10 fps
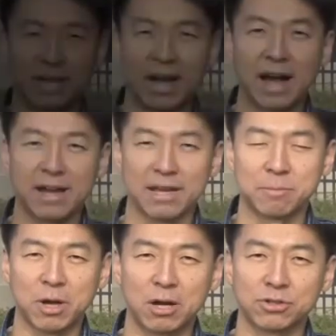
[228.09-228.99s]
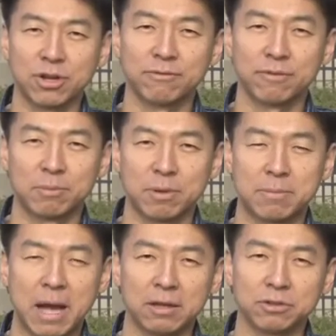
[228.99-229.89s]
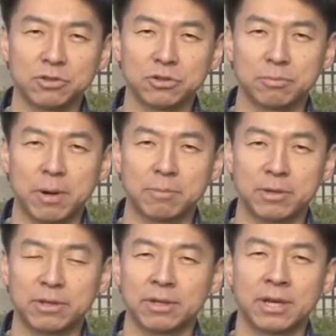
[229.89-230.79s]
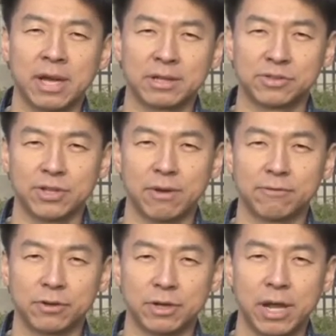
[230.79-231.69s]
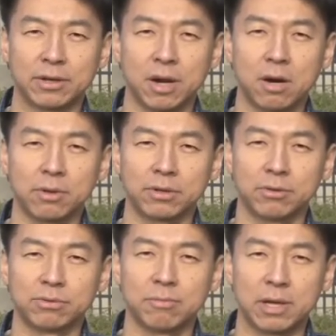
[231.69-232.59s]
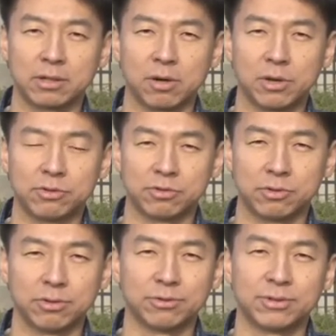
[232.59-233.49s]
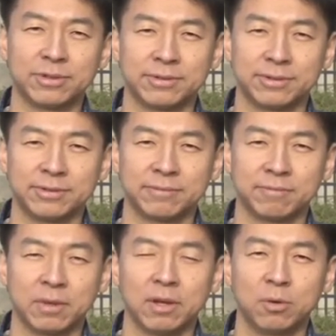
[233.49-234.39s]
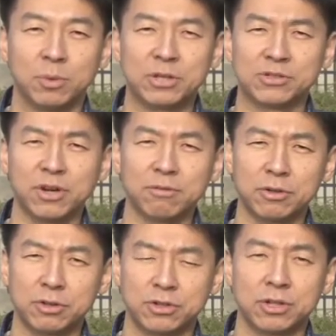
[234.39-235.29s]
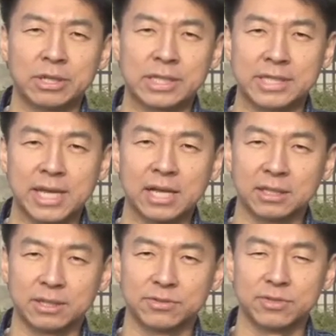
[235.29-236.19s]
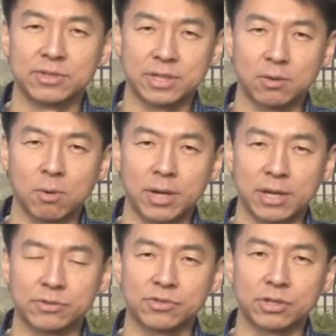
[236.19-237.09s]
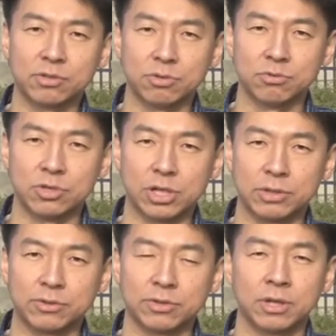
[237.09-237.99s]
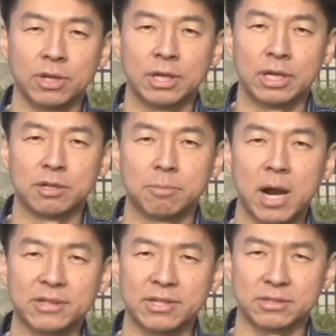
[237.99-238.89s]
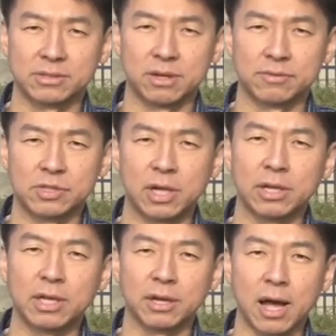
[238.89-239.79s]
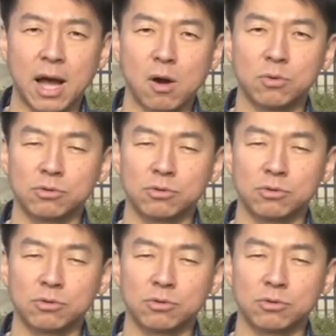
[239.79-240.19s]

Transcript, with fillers: Hi, I'm Kang Shen from the Biology Department at Stanford and the Howard Hughes Medical Institute. We discovered the C. elegans, SYG-1 and SYG-2 genes in the process of studying how